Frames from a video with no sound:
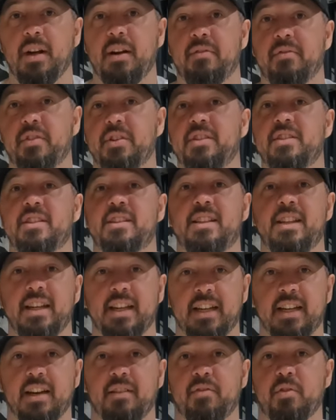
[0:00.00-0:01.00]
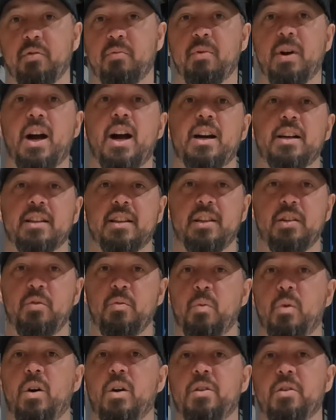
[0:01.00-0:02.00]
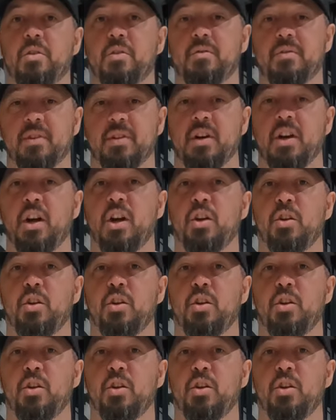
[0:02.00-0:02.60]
every stick, every rock that you walk over.